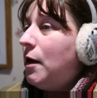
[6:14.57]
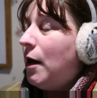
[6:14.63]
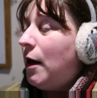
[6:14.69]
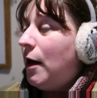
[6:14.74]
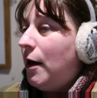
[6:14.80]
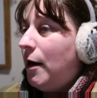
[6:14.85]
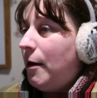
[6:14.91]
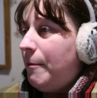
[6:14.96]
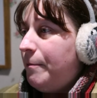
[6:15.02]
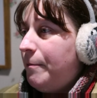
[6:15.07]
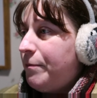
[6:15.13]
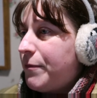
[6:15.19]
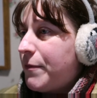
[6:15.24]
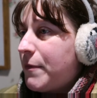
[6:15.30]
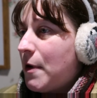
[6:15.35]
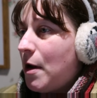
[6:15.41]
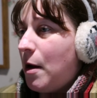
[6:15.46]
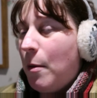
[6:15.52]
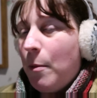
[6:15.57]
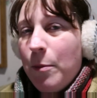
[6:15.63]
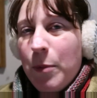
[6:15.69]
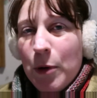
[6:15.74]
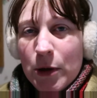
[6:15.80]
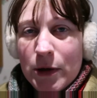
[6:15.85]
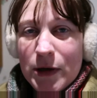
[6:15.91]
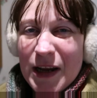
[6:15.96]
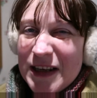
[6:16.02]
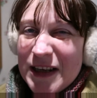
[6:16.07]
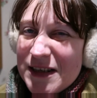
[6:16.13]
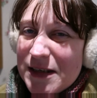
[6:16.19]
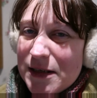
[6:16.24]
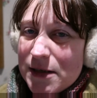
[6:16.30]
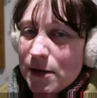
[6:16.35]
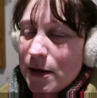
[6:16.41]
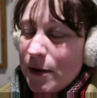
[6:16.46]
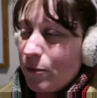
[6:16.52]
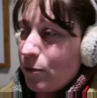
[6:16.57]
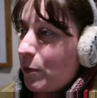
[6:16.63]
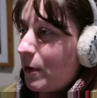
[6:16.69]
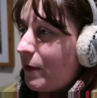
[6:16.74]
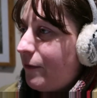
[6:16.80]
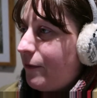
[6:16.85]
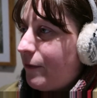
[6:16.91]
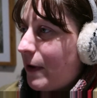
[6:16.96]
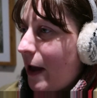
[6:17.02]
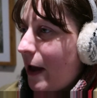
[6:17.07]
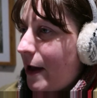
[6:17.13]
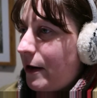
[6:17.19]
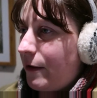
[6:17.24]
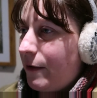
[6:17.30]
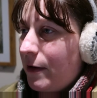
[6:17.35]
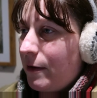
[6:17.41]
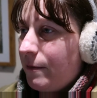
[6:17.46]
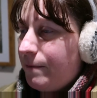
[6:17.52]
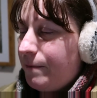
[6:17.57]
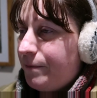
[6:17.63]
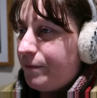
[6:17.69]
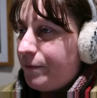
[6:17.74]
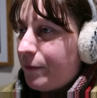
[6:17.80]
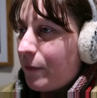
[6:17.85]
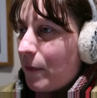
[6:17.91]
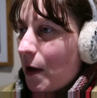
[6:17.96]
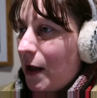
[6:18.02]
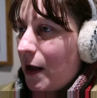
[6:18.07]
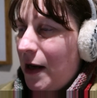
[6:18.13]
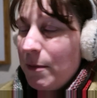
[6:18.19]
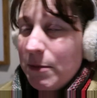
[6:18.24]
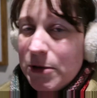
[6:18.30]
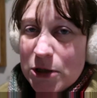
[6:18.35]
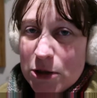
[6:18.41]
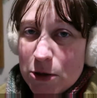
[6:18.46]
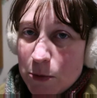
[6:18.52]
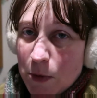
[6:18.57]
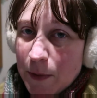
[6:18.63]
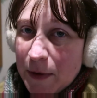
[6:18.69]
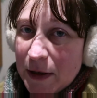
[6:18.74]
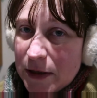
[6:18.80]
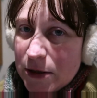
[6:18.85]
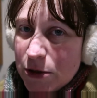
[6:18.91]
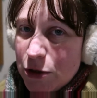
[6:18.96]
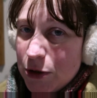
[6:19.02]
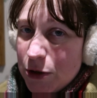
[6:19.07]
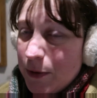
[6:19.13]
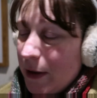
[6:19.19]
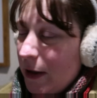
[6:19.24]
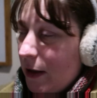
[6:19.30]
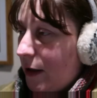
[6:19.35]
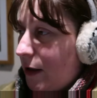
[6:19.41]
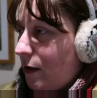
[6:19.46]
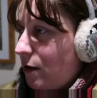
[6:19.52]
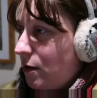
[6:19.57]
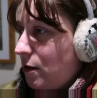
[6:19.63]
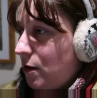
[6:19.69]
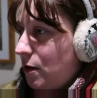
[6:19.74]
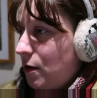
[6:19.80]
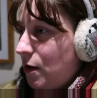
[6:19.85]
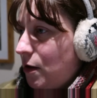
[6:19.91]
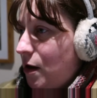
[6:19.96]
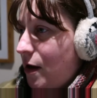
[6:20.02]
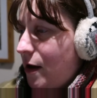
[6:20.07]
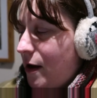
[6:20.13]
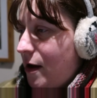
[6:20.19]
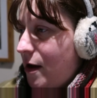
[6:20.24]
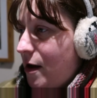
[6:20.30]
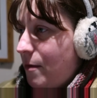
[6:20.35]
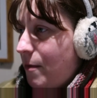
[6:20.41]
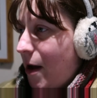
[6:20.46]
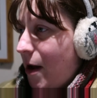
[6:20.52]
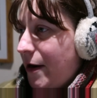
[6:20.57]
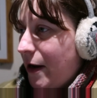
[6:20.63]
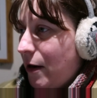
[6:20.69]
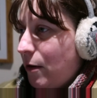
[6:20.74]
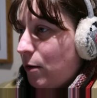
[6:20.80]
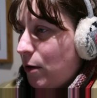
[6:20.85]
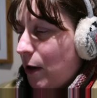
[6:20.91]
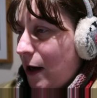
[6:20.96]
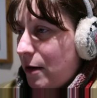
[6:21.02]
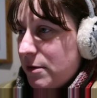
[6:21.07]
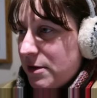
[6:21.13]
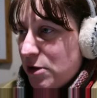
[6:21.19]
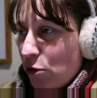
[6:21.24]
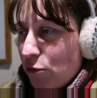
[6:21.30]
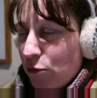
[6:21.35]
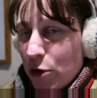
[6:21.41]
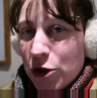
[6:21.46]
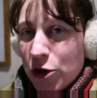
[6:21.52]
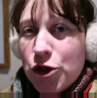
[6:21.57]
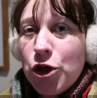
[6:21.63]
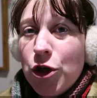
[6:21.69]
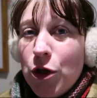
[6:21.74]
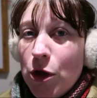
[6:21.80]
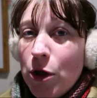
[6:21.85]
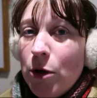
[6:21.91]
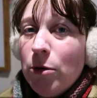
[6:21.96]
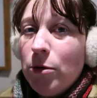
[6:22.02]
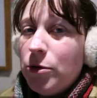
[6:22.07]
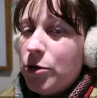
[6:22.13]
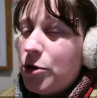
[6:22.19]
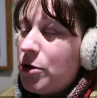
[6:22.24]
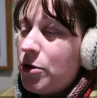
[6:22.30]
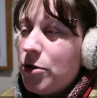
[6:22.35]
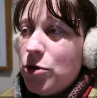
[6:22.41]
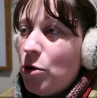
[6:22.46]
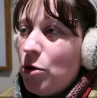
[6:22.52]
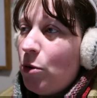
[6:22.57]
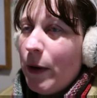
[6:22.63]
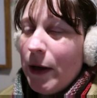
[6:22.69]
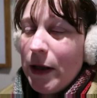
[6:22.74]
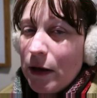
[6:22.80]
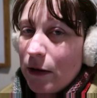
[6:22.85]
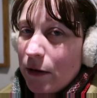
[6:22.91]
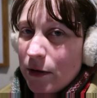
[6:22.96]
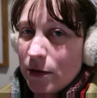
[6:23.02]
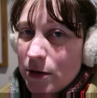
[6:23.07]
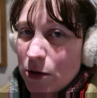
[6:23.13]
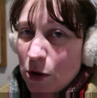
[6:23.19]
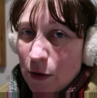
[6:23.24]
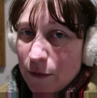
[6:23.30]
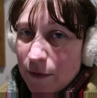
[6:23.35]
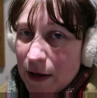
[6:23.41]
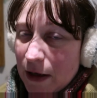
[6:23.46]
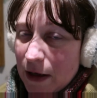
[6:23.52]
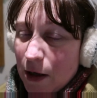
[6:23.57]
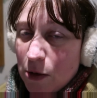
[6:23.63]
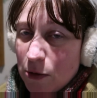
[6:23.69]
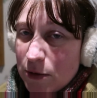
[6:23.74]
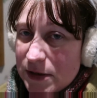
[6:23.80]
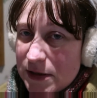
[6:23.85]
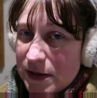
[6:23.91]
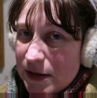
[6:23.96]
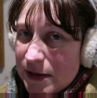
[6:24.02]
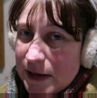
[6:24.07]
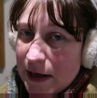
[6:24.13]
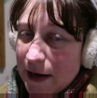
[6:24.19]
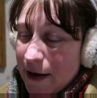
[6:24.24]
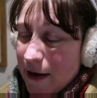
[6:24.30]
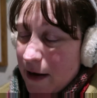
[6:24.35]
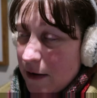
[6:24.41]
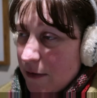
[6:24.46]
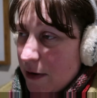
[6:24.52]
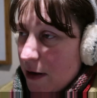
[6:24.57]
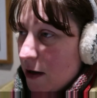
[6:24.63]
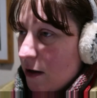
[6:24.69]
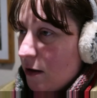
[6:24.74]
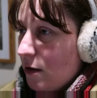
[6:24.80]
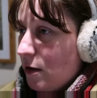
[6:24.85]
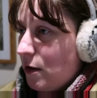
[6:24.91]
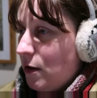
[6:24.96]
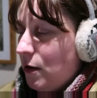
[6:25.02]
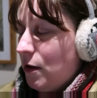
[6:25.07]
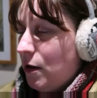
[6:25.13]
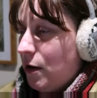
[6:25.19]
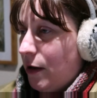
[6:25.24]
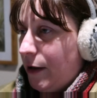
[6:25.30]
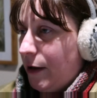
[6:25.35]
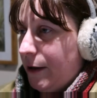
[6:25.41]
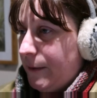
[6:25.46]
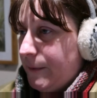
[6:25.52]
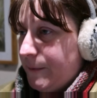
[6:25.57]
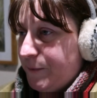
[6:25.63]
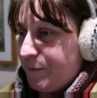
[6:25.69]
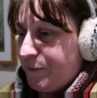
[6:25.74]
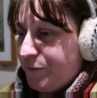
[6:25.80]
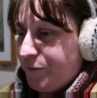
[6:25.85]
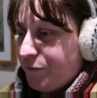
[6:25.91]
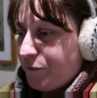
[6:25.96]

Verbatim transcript: Um, but like it says, it, we've kind of limited on what we can do here. Um, and our outdoor run is huge. There's no way you could enclose the entire area. Um,